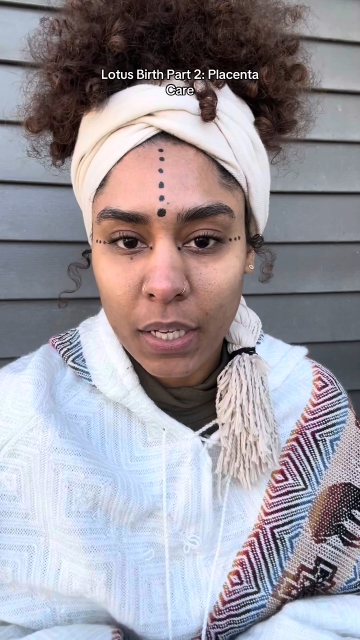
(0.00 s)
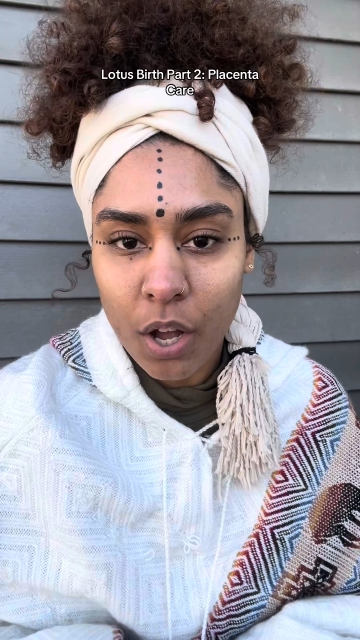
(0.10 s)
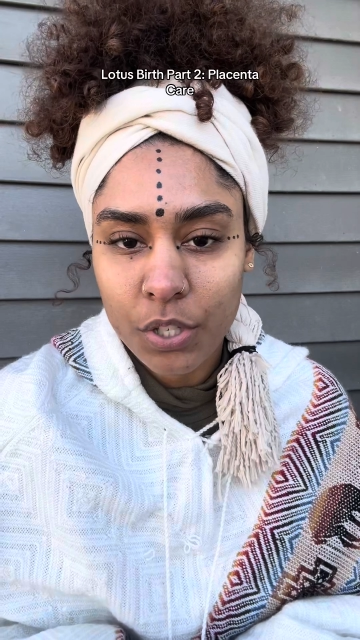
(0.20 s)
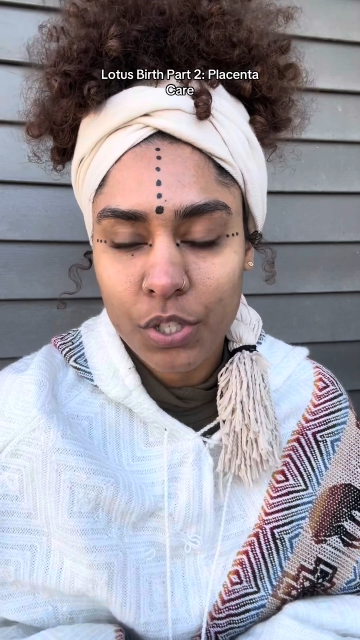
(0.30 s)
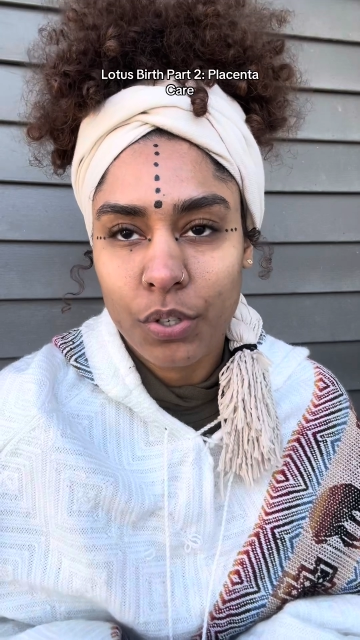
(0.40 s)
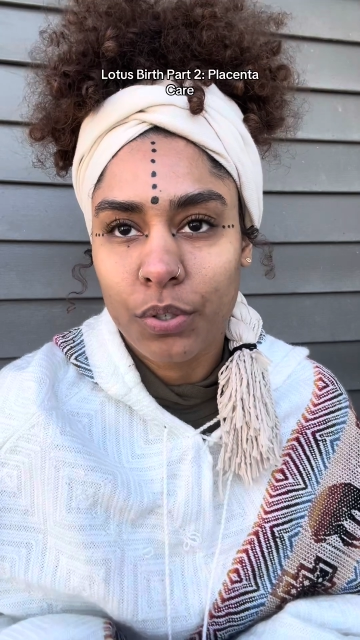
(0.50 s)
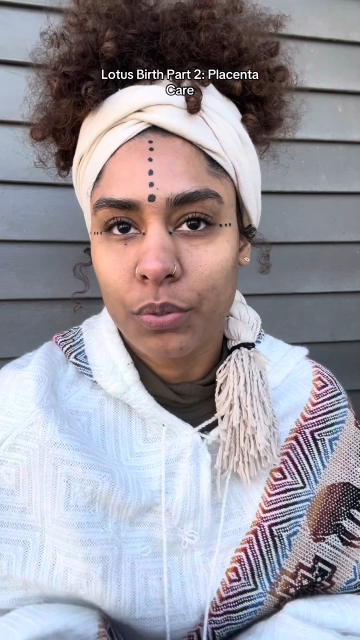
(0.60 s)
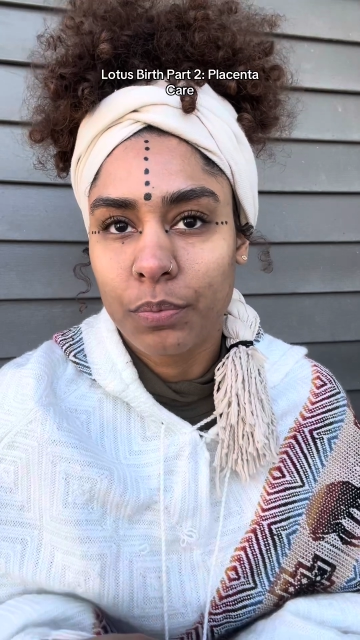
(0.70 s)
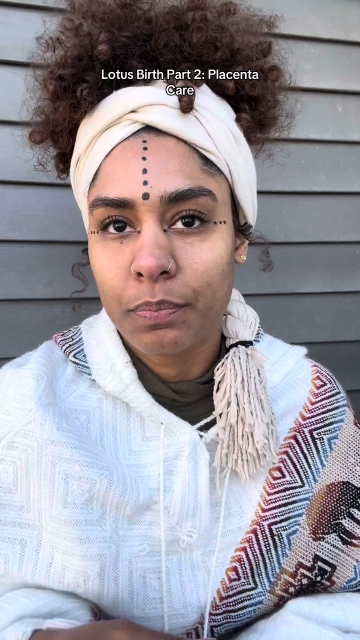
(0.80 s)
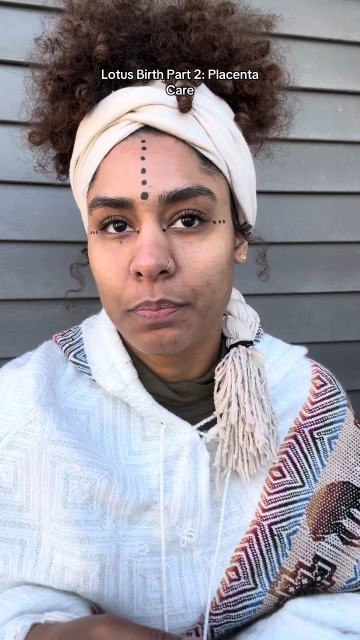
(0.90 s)

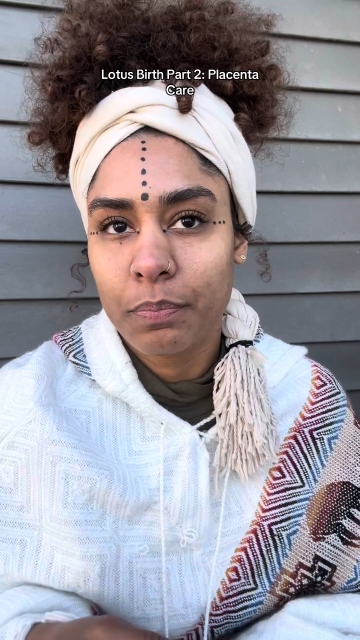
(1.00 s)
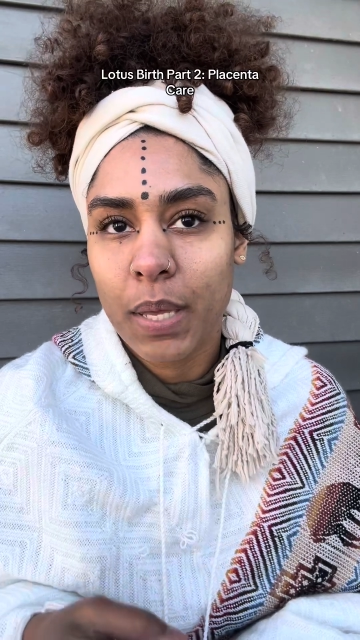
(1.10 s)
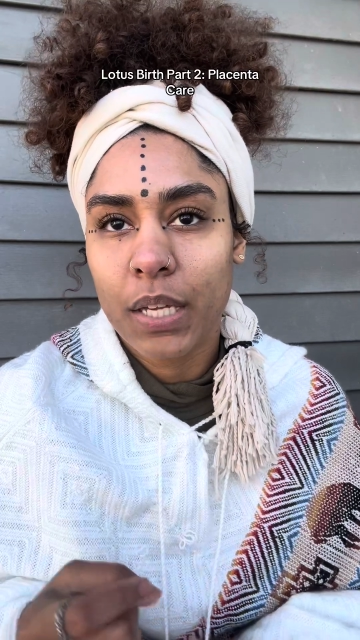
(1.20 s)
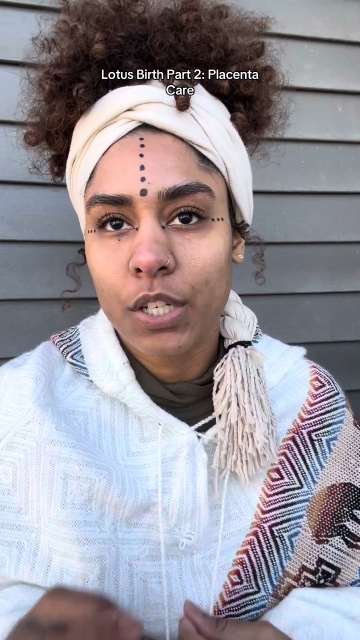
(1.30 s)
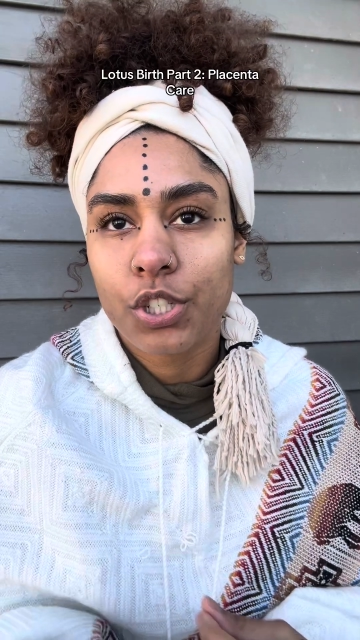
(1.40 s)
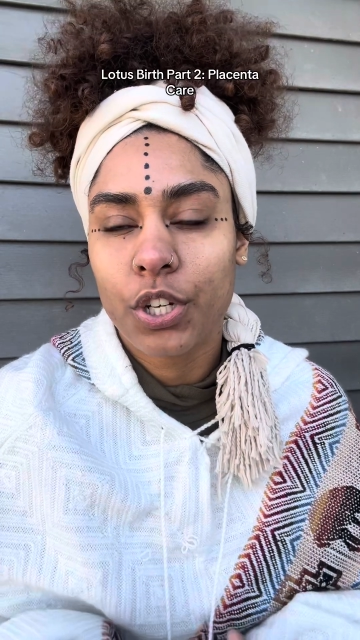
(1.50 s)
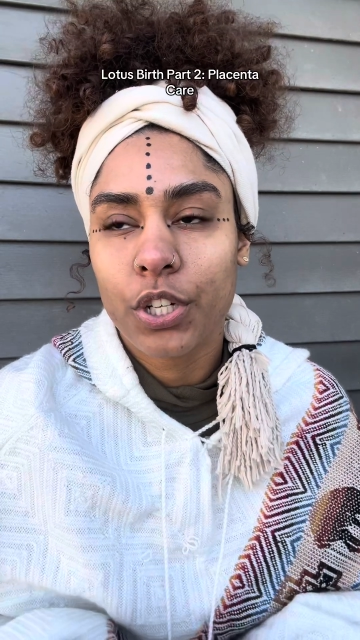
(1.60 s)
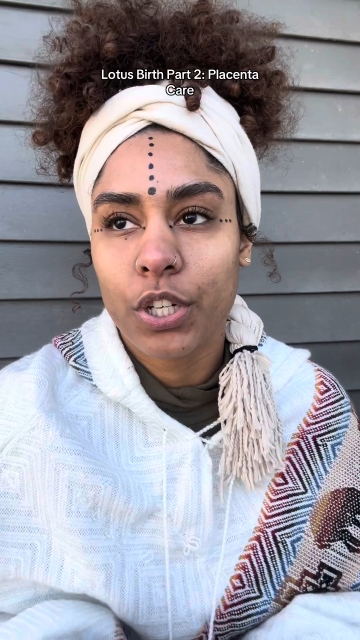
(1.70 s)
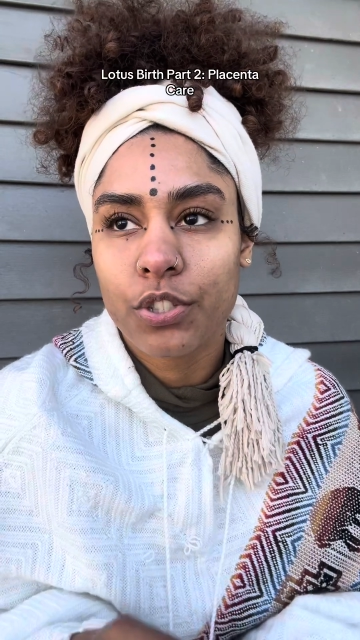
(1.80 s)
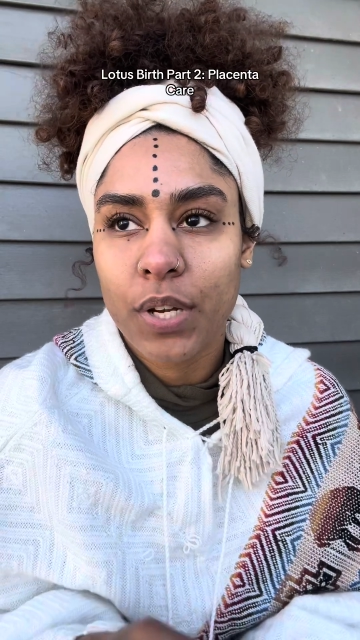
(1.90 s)
Also making sure
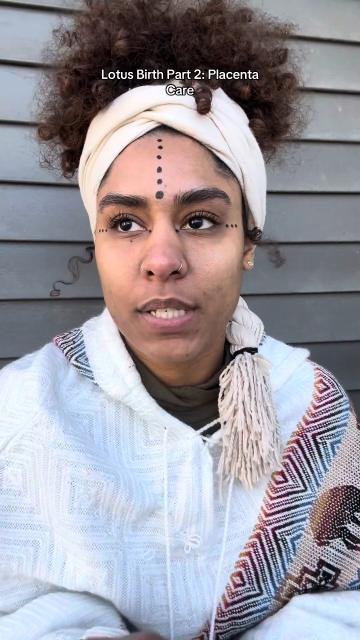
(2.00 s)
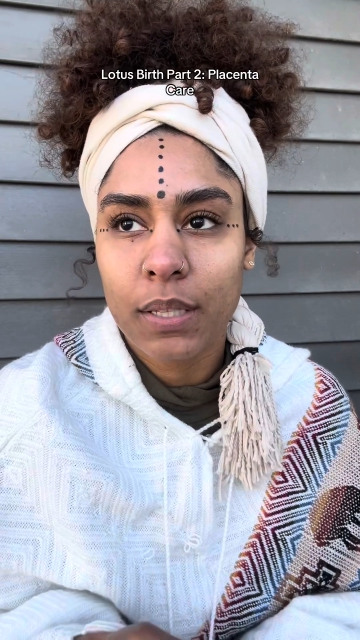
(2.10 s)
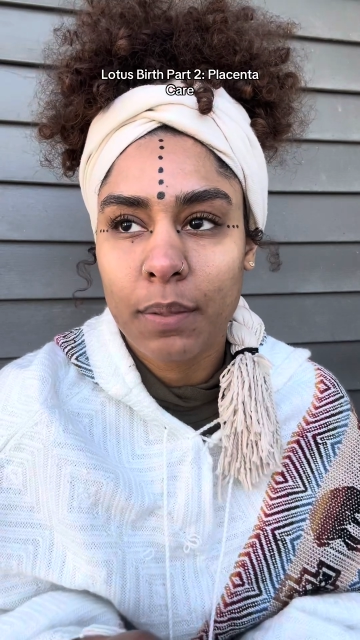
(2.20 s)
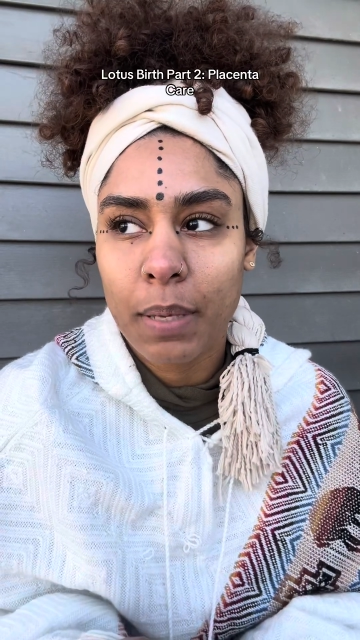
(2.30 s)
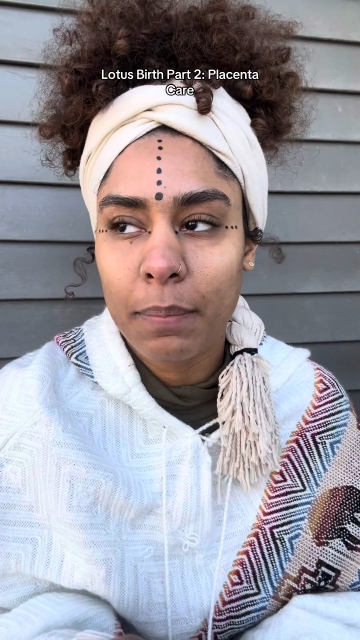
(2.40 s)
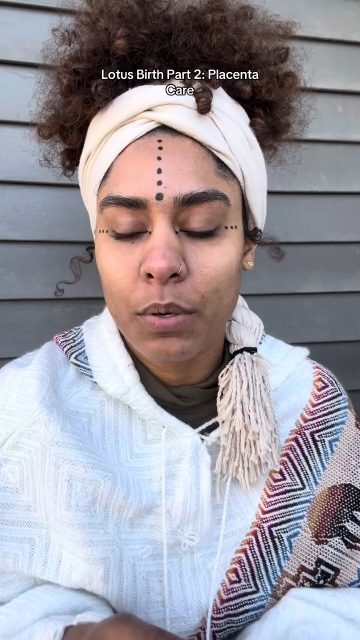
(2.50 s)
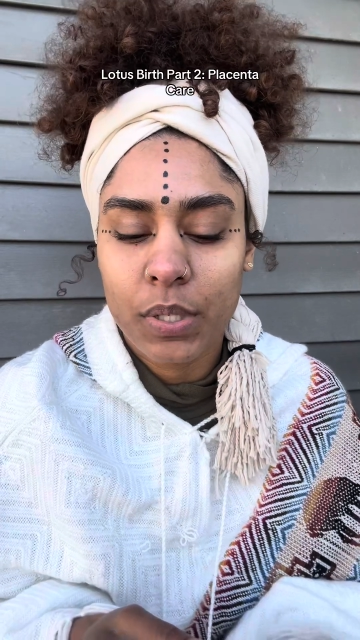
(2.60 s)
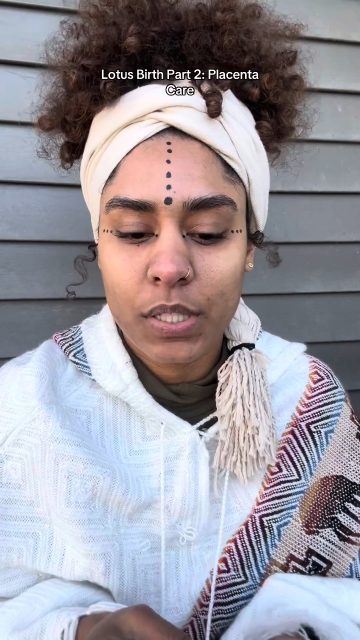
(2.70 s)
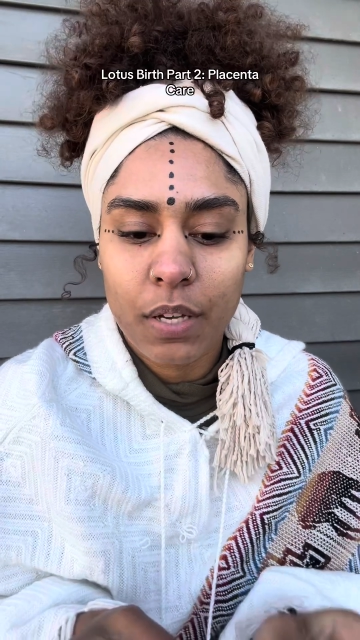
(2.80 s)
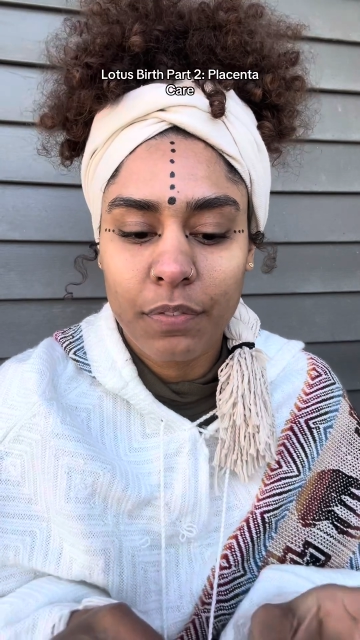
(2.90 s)
you're dressing the baby with
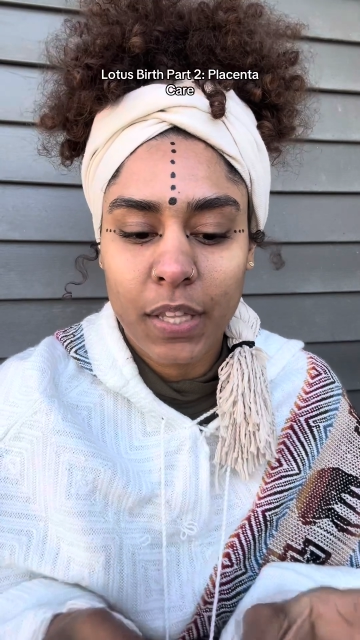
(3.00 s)
stuff